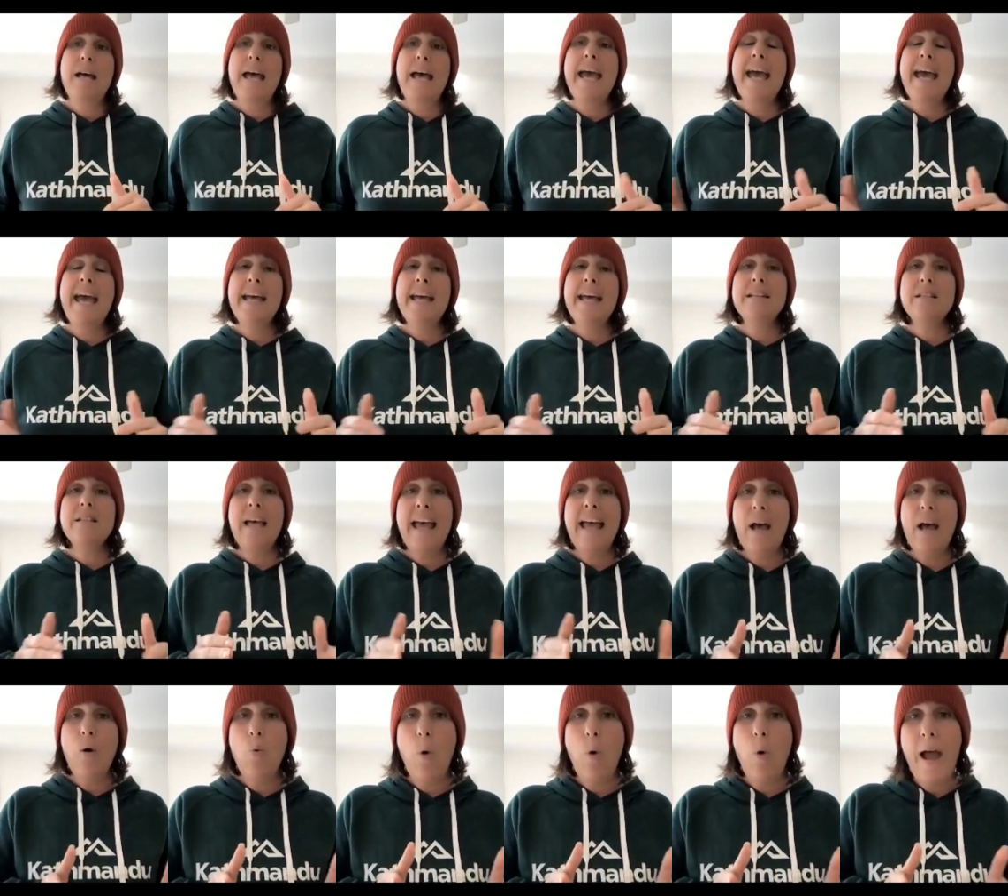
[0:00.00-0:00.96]
And
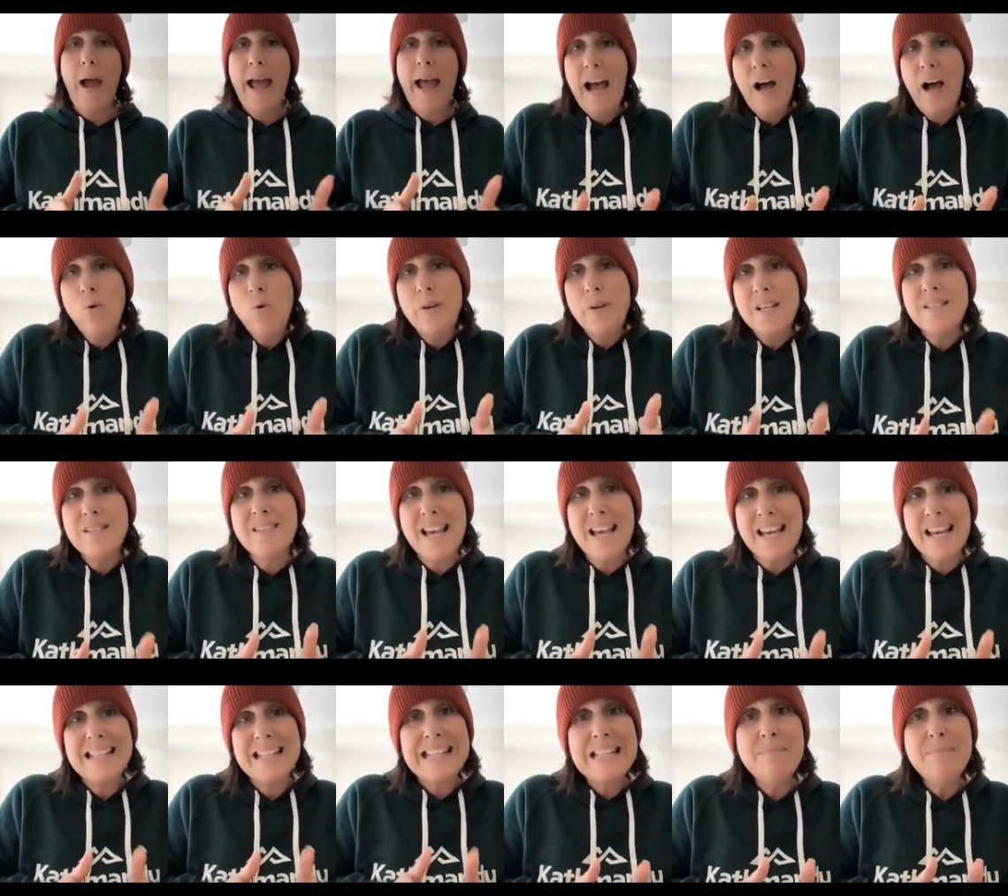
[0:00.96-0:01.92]
how is
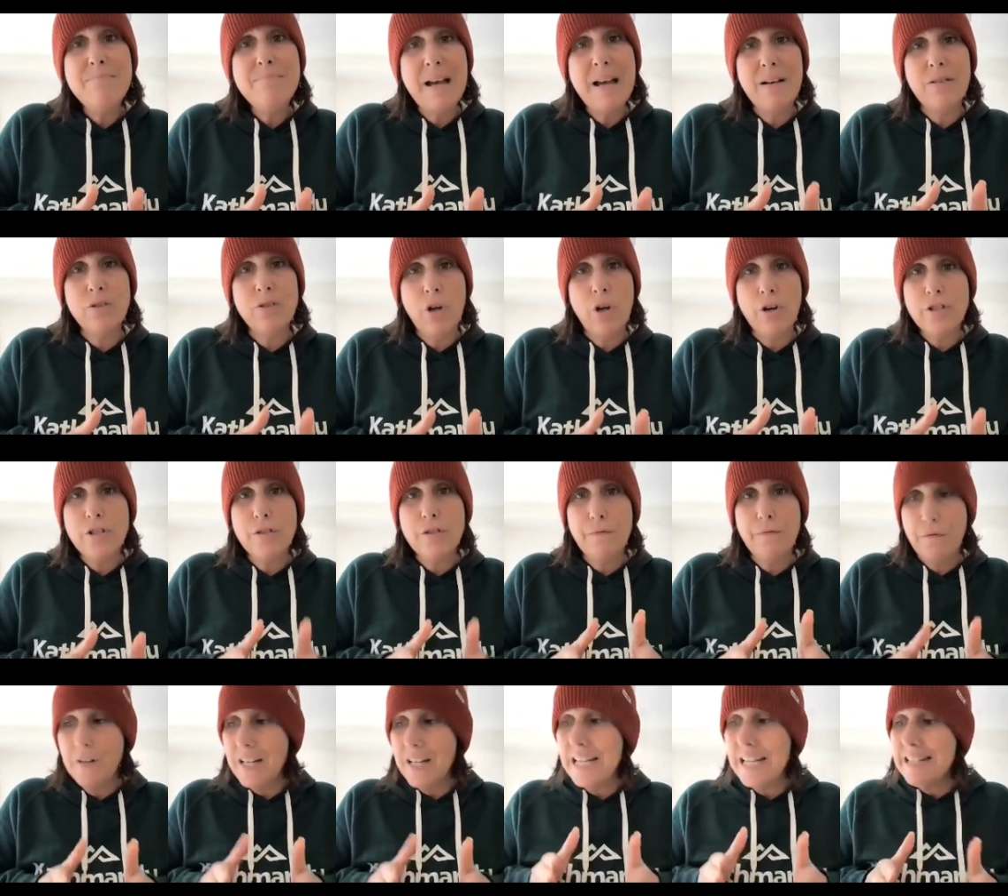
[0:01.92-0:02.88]
that email going to
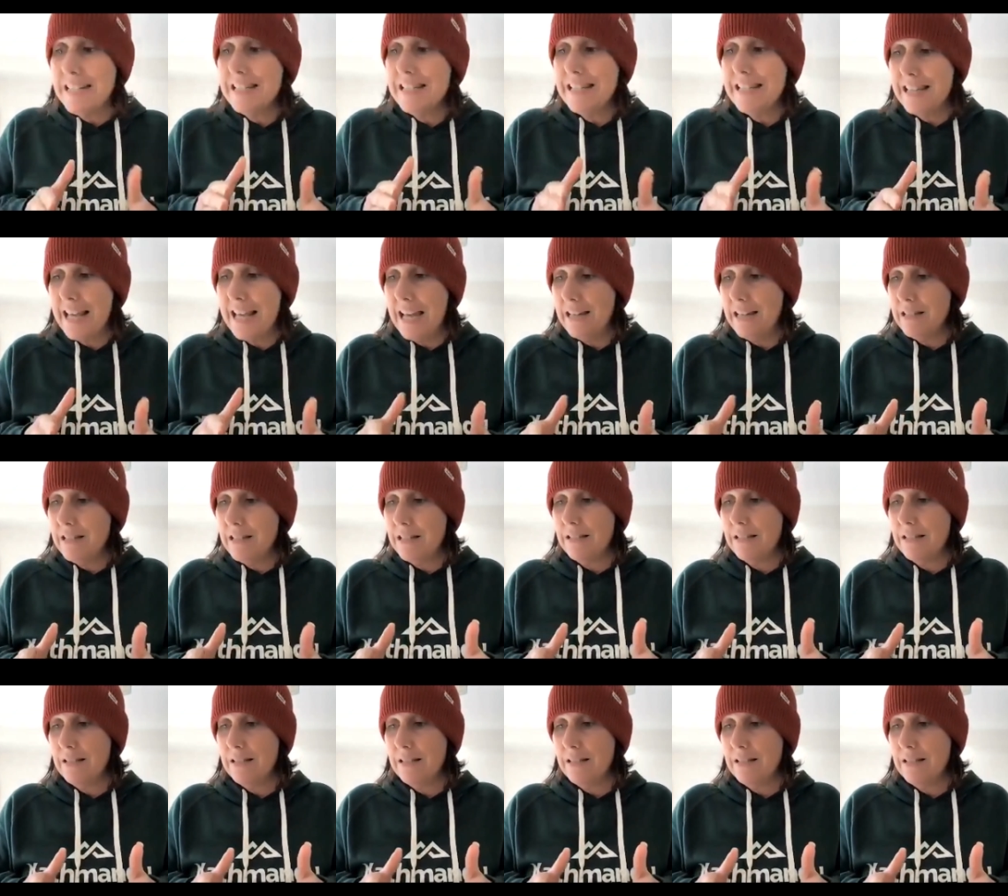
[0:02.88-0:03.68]
fit into that?